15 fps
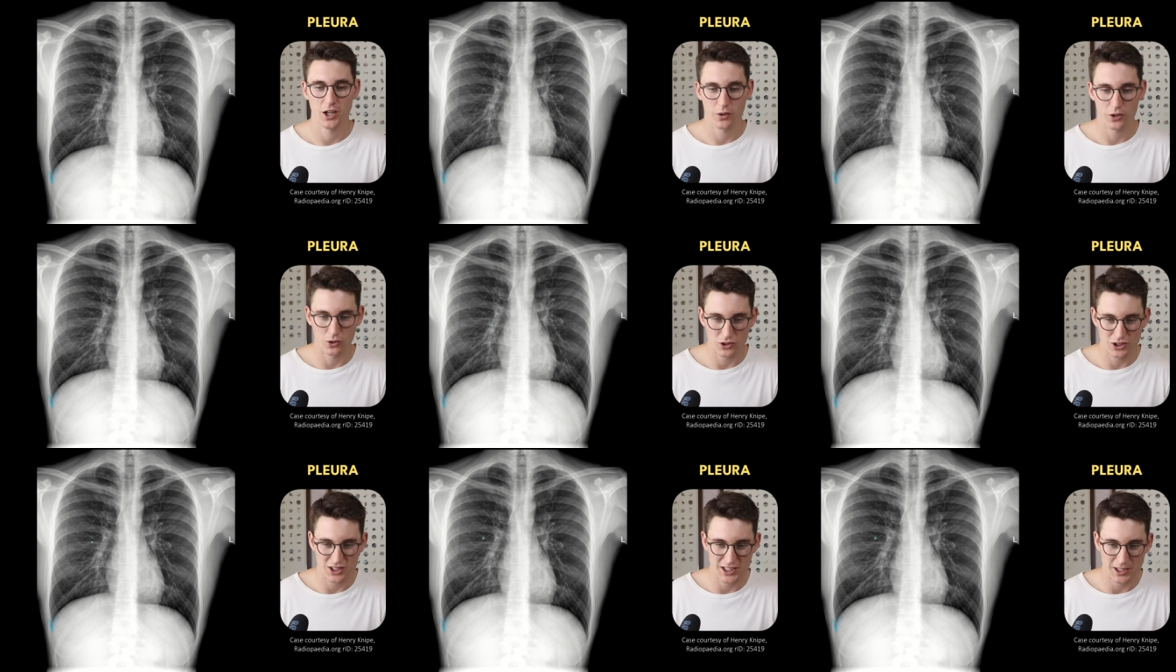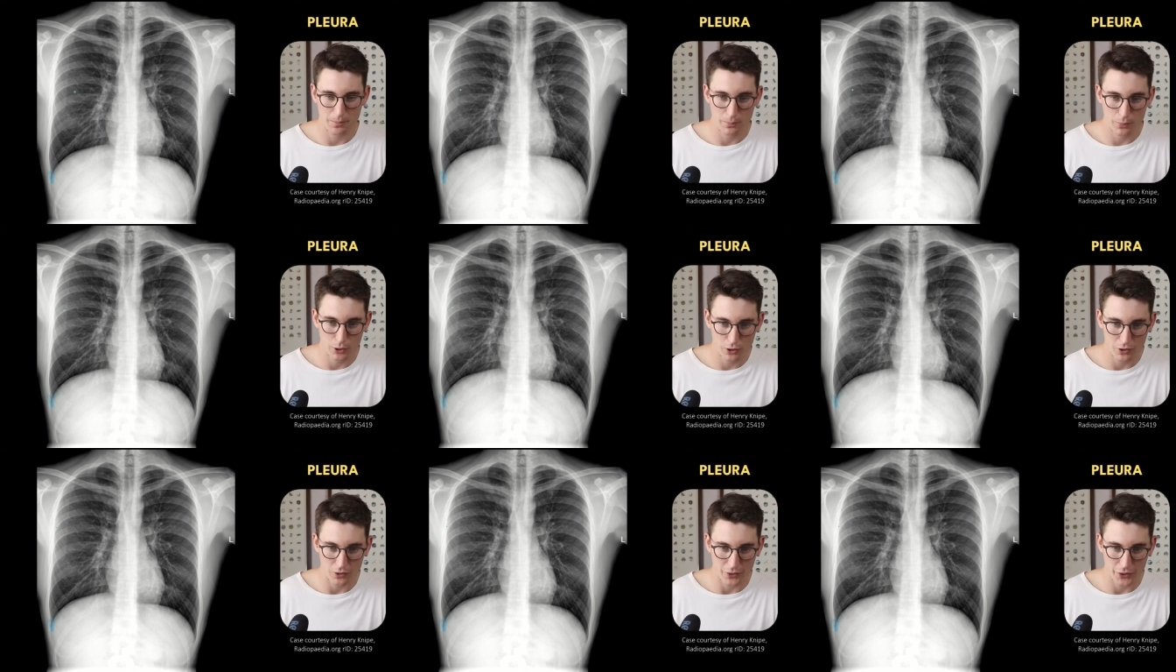You can also see
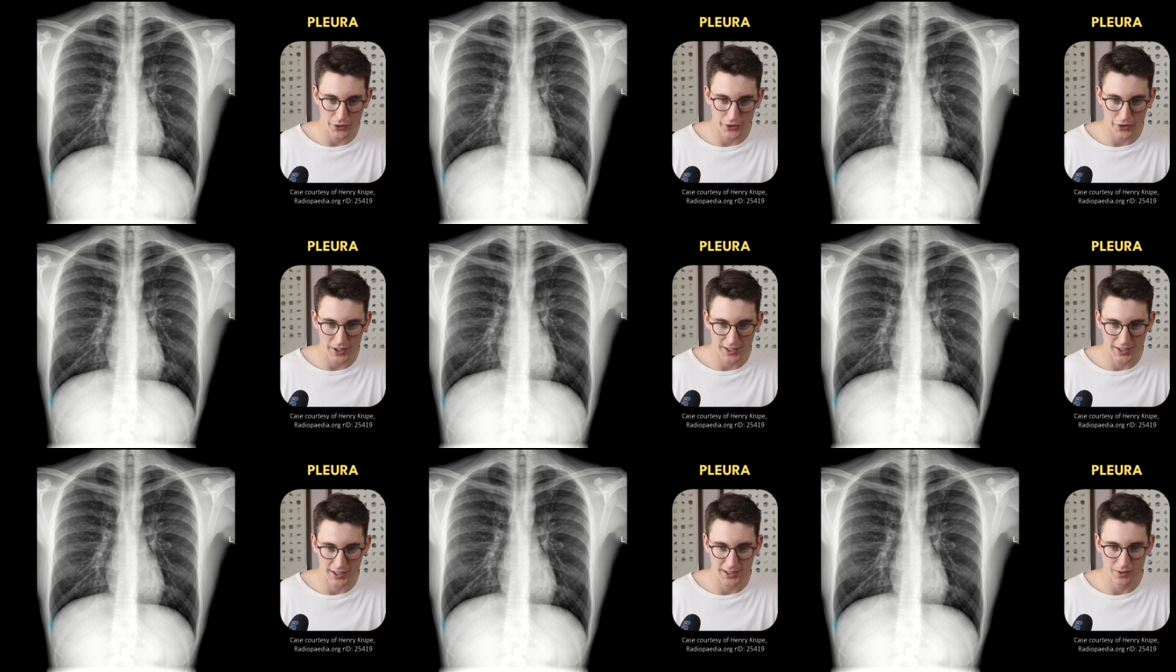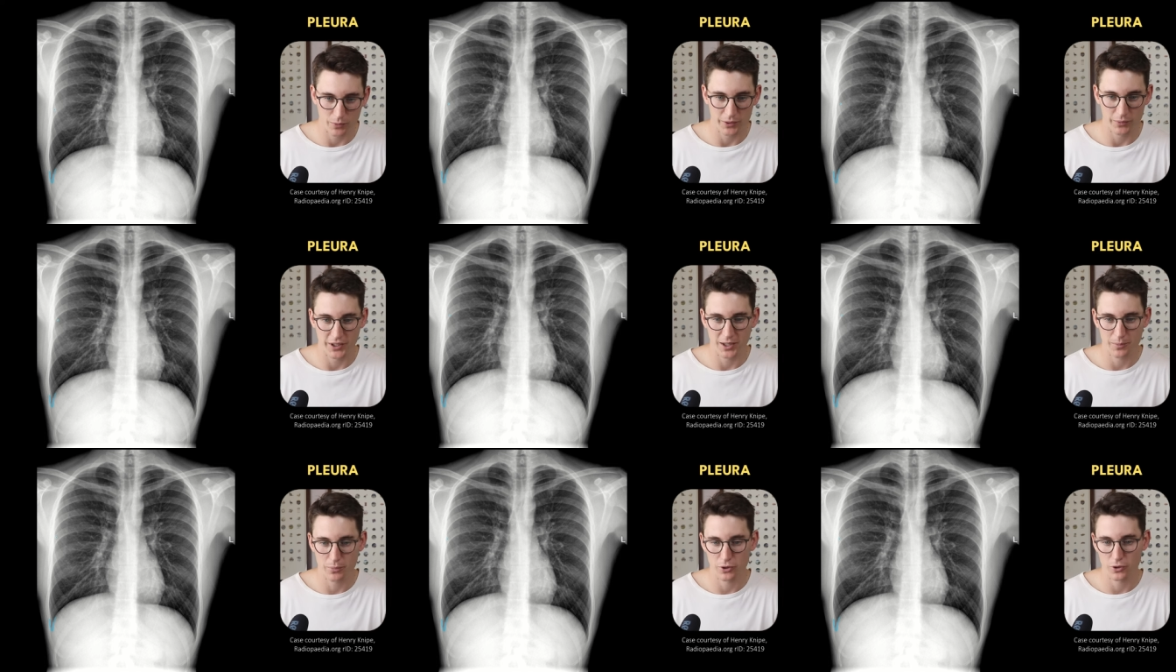pleural thickening when we
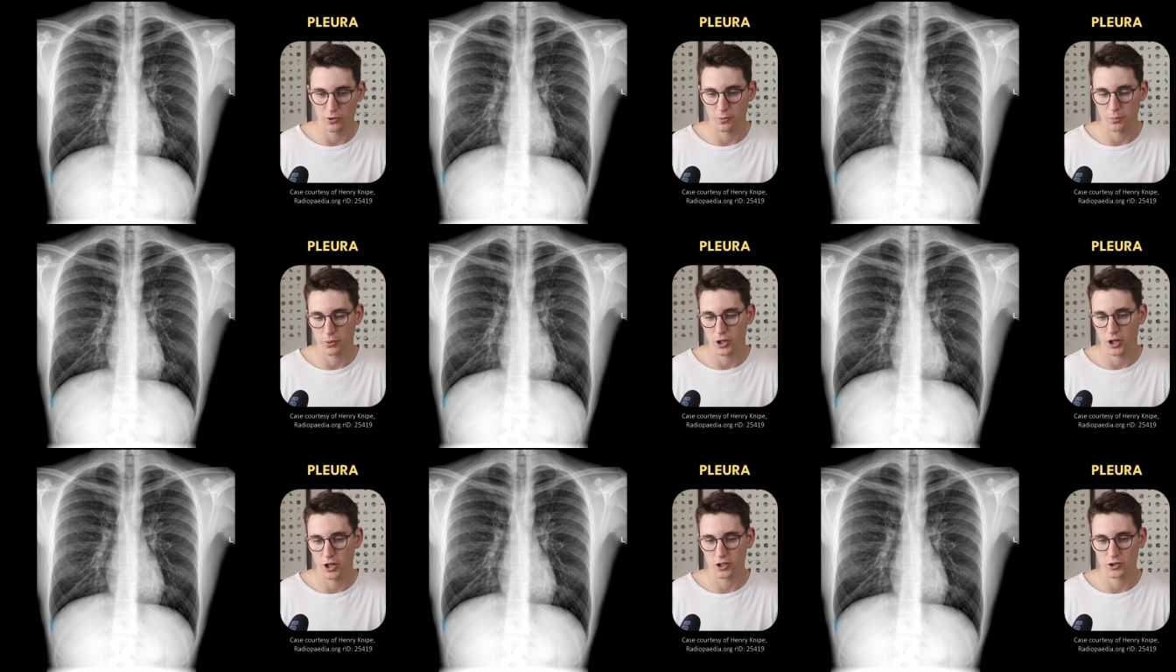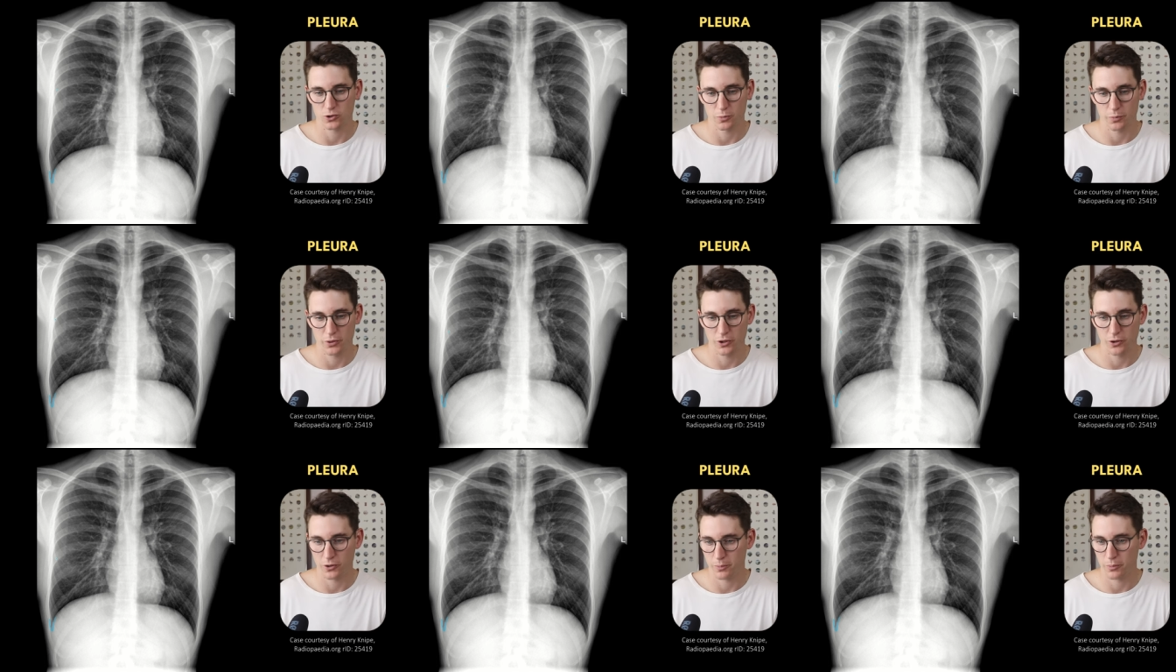get pleural plaques or
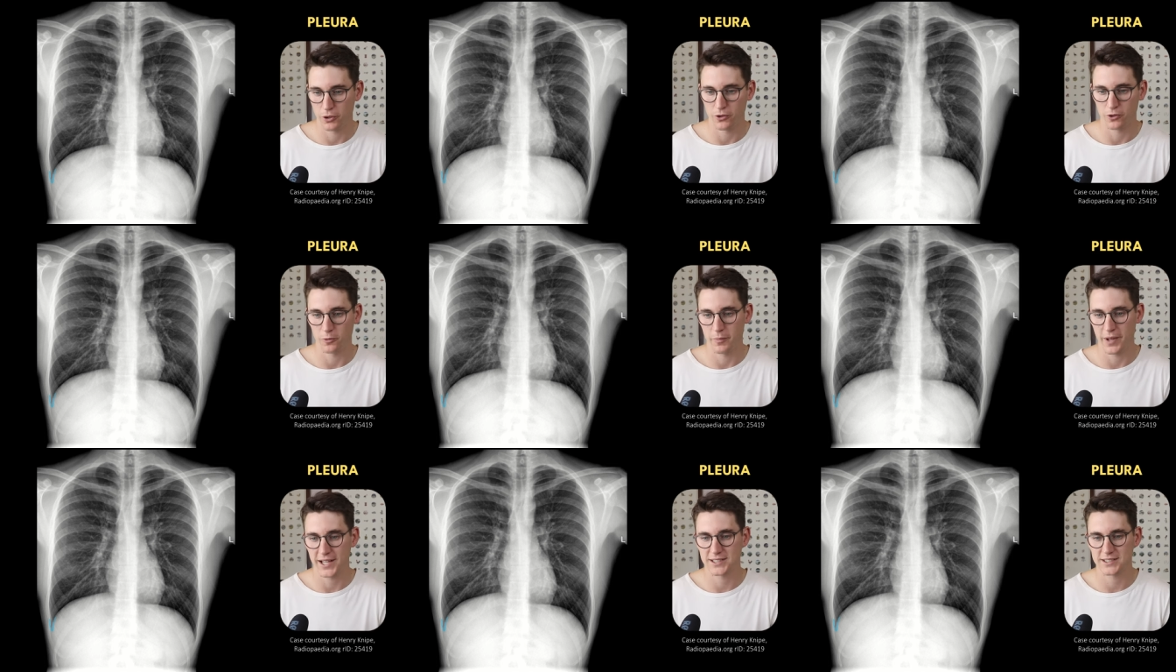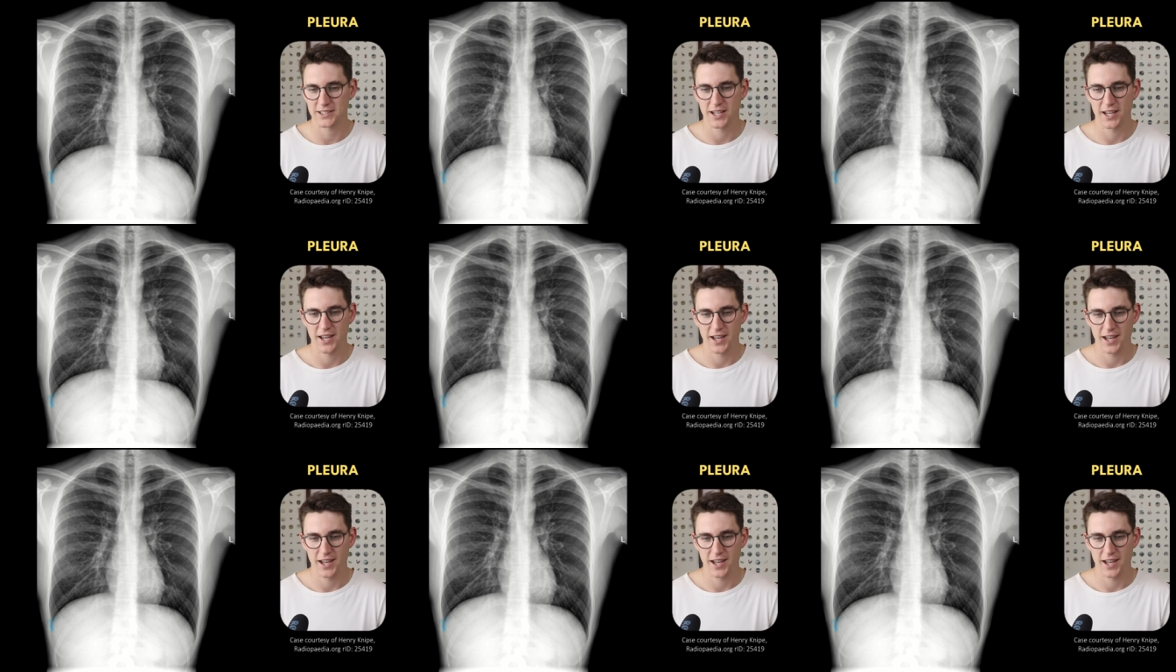pleural, mats. mets.